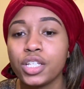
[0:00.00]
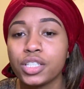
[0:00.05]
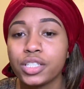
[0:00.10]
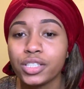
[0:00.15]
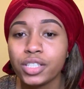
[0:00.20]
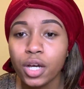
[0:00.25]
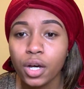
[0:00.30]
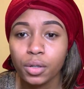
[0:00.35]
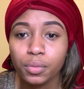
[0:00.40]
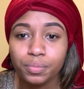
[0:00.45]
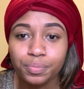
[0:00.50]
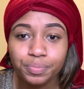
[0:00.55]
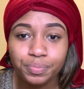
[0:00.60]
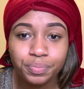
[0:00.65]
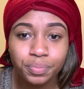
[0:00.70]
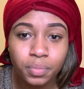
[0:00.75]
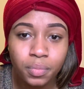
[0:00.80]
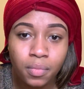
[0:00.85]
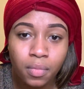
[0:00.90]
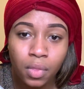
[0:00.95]
So
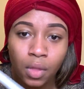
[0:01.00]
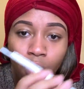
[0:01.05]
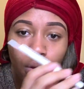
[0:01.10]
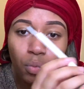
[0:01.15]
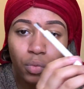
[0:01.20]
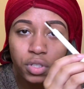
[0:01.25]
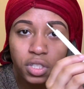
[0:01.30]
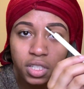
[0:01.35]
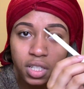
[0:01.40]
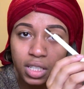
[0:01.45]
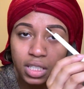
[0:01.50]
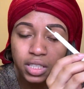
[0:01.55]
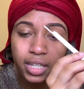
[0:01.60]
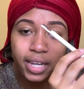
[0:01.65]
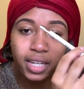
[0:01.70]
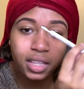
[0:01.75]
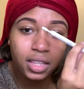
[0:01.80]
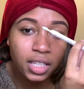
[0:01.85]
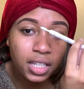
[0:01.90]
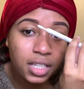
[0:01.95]
we're just gonna
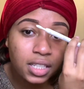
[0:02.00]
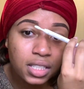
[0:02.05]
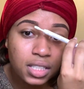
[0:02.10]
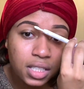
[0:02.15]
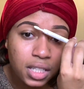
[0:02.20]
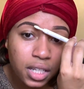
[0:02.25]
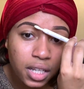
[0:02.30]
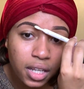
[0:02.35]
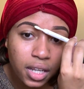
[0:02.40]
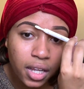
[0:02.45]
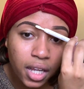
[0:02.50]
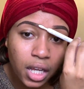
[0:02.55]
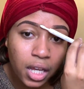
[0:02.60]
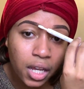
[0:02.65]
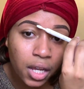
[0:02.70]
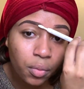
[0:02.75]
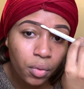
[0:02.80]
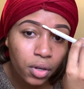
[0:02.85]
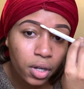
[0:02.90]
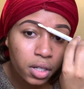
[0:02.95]
take this
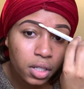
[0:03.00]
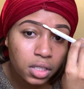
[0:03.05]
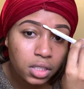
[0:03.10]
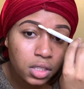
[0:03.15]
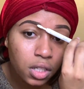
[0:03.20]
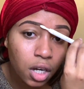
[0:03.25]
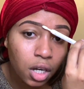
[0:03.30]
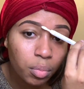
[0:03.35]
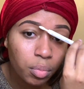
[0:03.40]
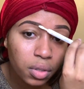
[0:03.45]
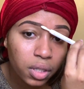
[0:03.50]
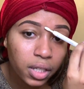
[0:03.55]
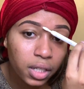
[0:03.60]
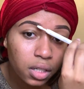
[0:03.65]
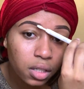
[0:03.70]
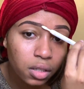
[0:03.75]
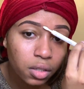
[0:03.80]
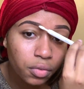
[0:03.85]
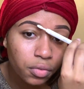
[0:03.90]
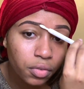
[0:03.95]
and we're gonna start
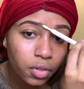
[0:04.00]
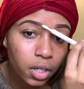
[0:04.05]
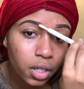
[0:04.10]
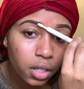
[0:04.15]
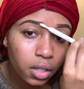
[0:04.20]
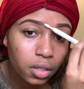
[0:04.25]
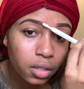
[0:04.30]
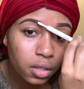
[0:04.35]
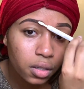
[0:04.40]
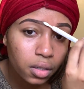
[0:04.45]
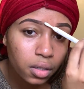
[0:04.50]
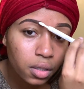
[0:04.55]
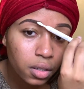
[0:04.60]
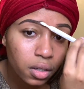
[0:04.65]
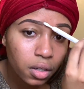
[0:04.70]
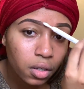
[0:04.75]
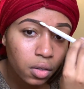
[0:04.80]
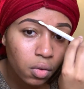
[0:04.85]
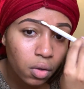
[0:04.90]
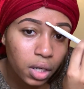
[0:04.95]
blending the front,
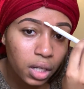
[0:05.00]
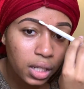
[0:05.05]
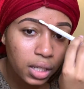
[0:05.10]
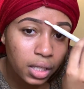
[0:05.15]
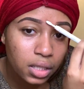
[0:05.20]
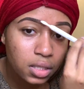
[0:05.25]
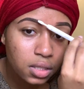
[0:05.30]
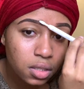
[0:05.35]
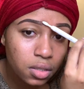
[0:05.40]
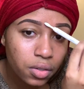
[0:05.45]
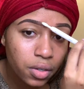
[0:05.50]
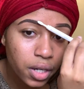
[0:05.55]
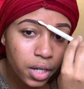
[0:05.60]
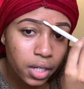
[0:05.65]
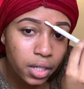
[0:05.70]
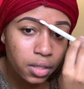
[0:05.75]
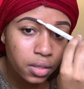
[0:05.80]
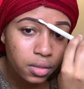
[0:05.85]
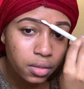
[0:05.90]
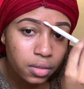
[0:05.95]
going against the
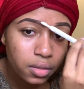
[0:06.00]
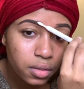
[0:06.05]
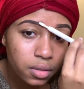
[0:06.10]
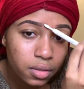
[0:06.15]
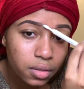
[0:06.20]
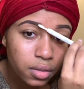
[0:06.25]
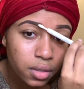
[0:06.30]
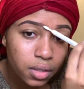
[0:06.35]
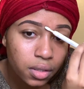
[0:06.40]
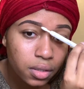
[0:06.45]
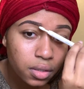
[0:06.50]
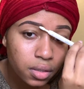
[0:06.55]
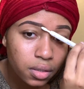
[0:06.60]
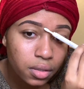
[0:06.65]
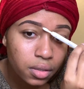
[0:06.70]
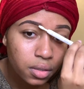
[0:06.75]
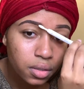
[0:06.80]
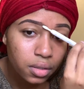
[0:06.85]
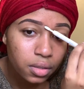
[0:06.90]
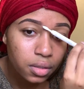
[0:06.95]
grain,
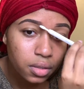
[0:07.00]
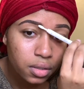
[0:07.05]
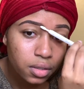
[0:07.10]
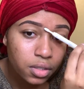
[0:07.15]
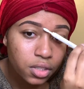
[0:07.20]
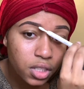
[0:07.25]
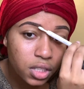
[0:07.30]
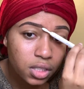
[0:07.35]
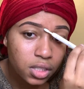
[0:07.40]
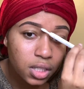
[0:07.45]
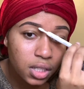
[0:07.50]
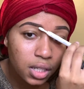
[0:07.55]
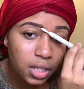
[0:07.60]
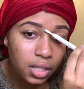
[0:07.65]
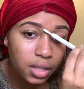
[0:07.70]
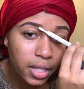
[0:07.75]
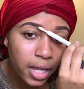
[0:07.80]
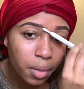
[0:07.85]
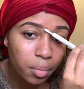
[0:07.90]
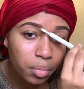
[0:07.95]
just to
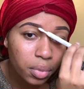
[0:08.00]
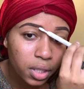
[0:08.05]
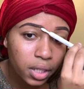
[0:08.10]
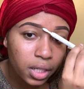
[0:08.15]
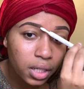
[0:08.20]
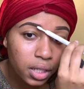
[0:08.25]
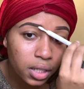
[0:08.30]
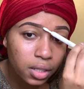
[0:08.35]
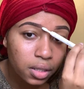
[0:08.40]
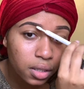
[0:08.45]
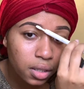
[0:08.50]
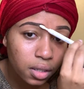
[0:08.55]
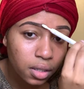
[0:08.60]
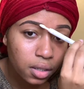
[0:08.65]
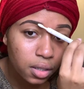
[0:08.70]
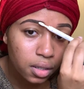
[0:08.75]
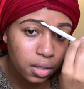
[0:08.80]
get that blended look.